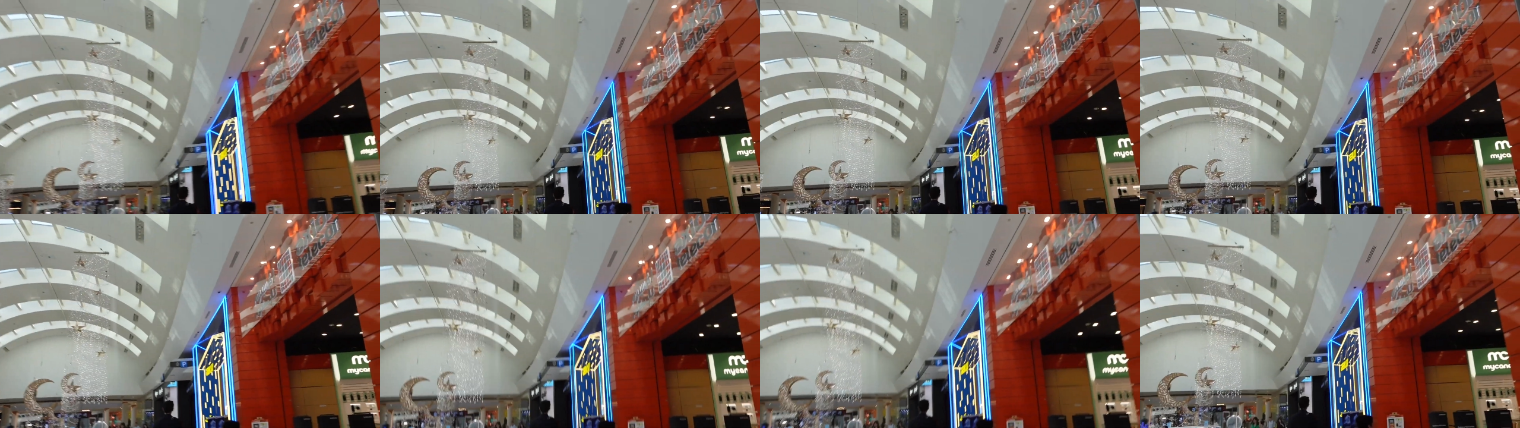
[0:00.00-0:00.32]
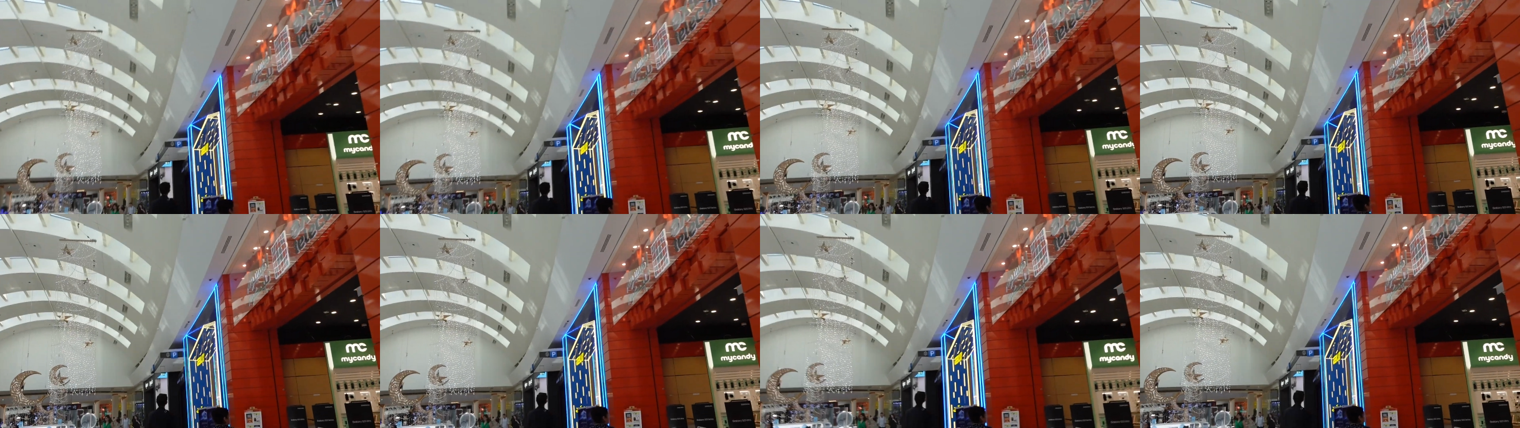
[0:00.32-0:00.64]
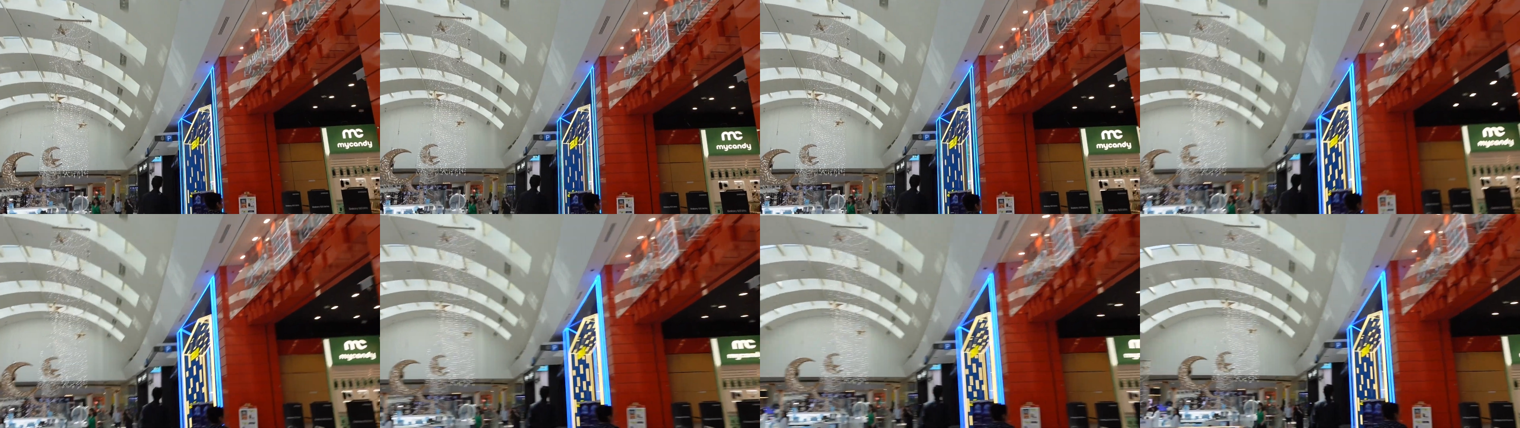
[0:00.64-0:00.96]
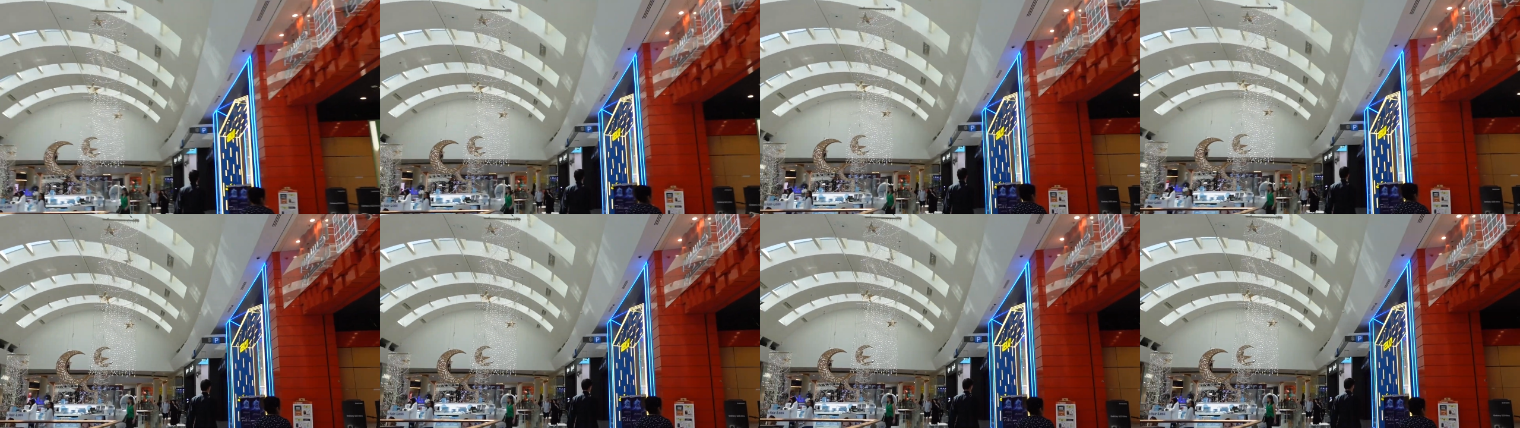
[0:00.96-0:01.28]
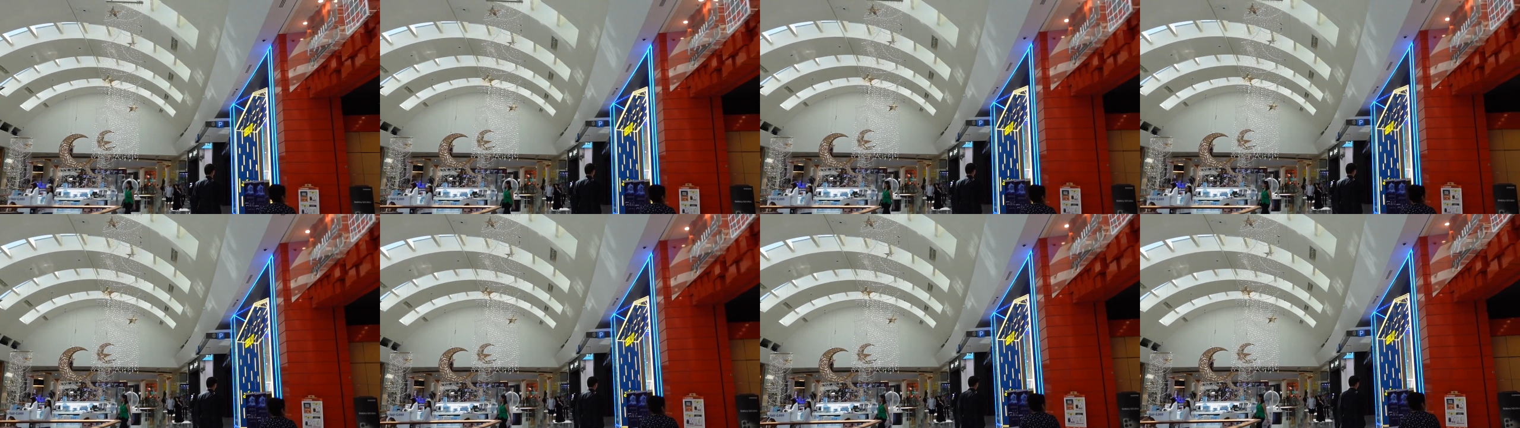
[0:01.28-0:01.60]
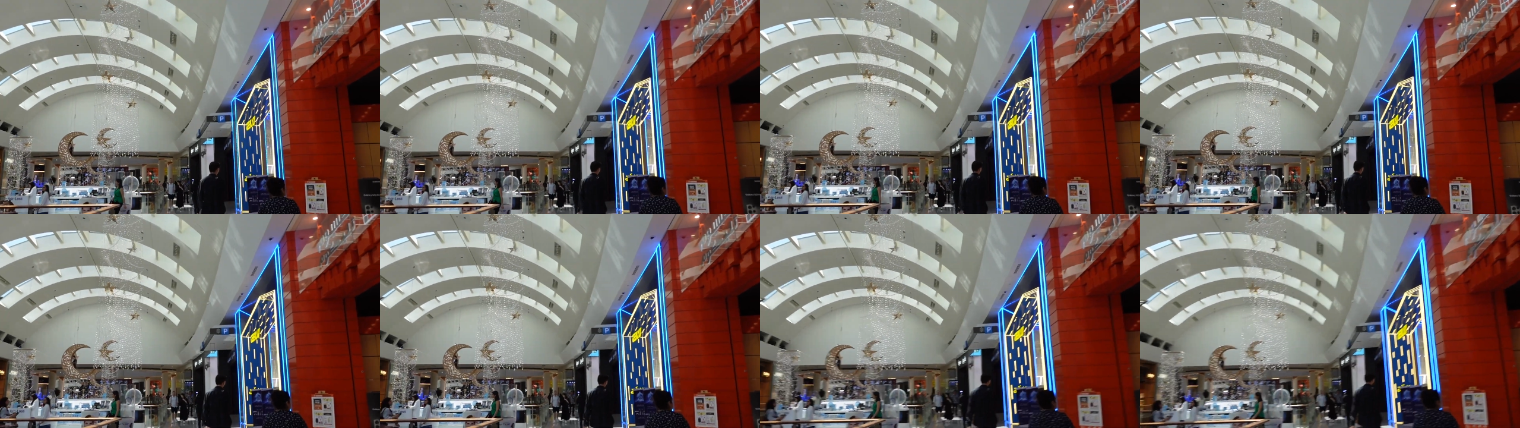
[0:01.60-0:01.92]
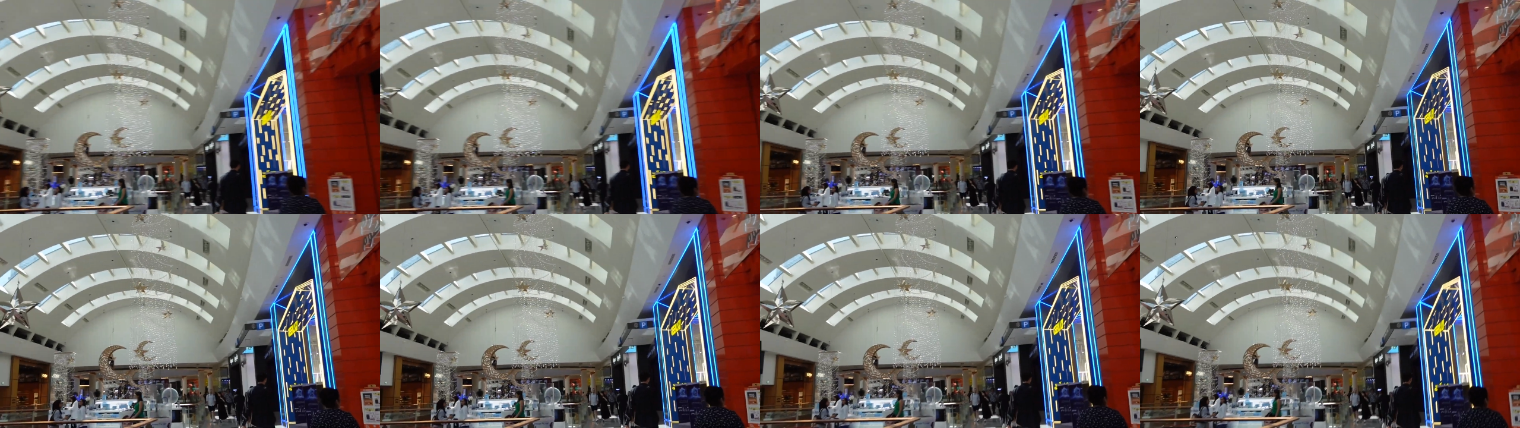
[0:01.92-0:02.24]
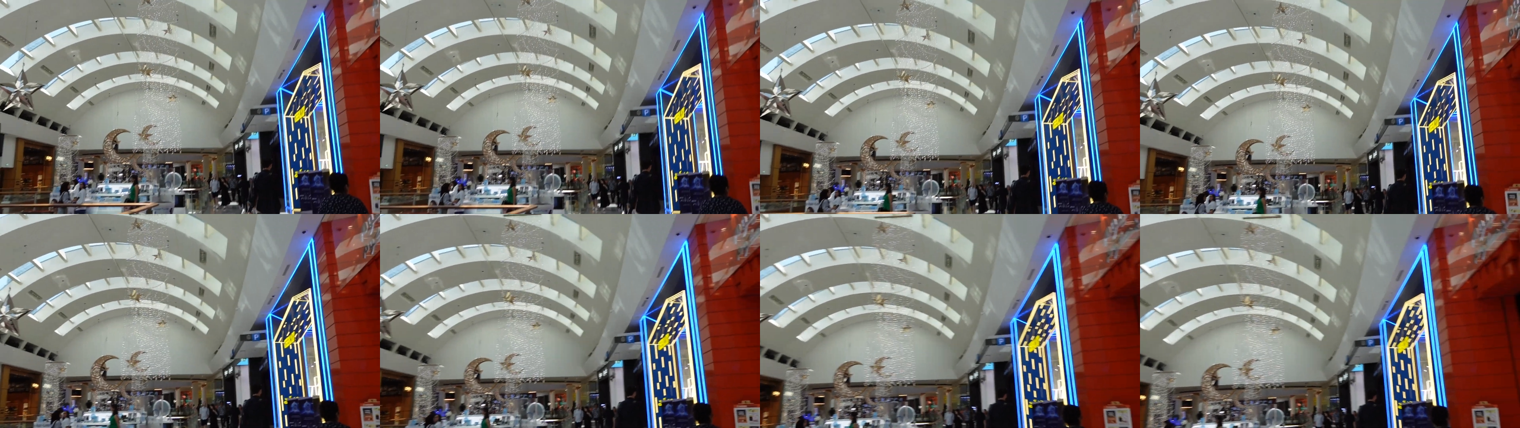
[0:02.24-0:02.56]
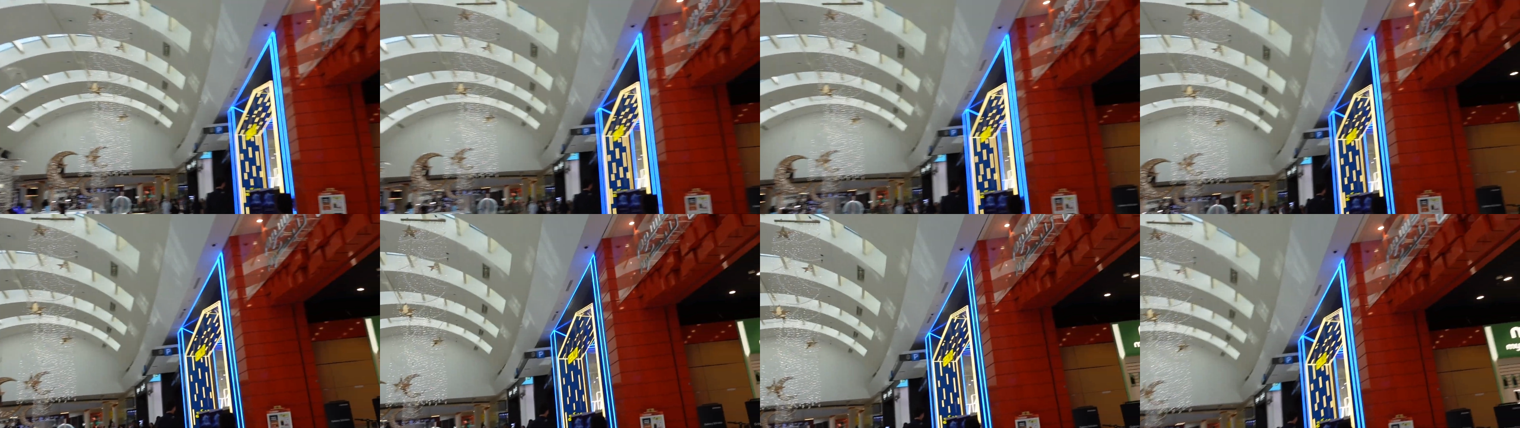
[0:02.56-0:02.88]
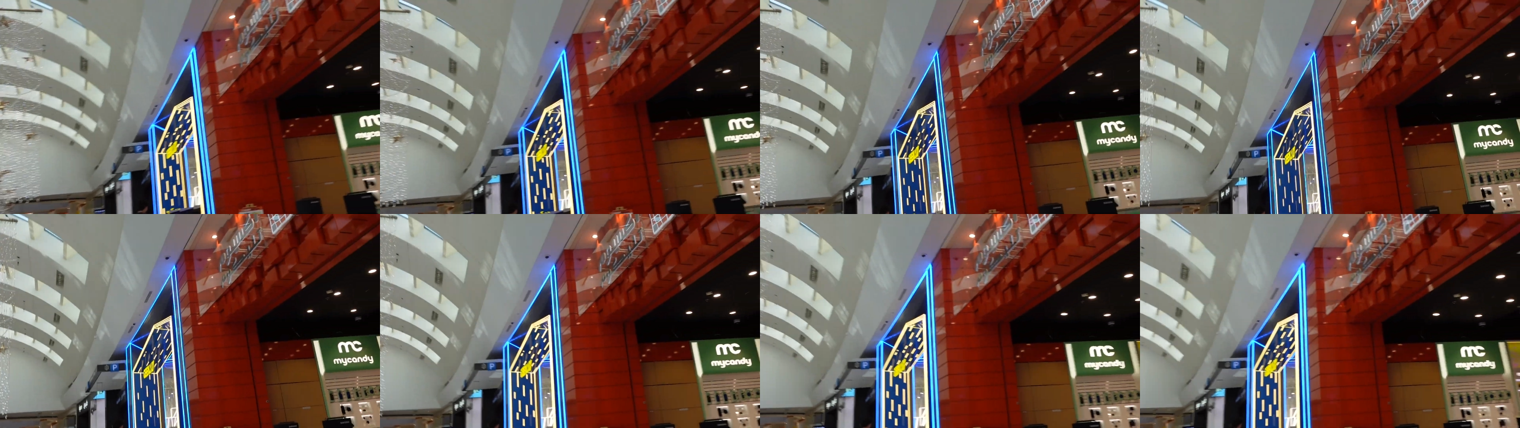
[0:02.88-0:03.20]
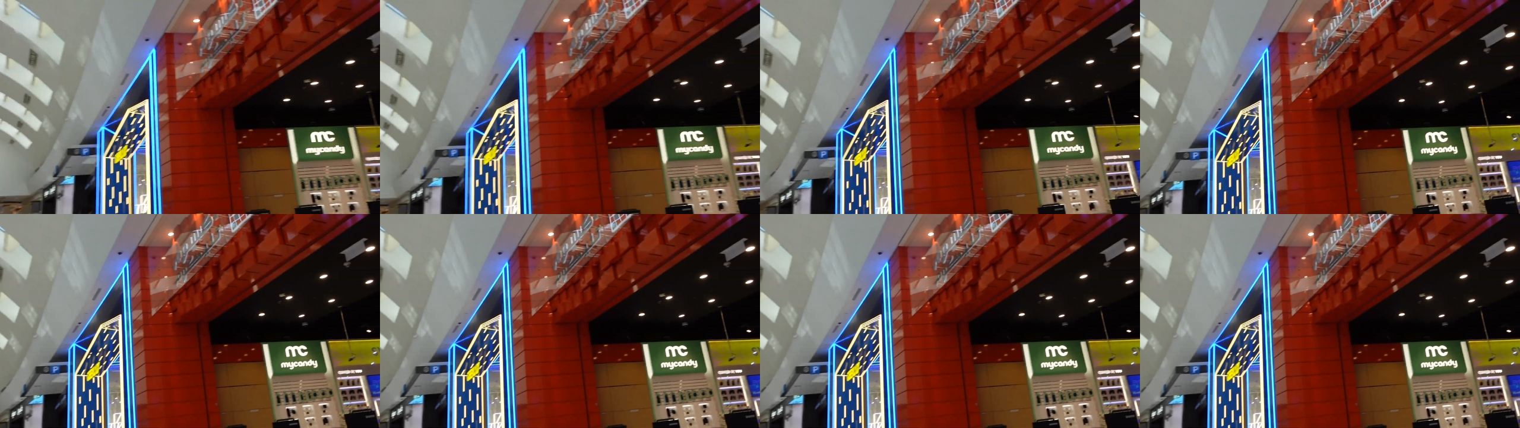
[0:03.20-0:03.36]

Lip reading: No face is visible, so there are no lips to read.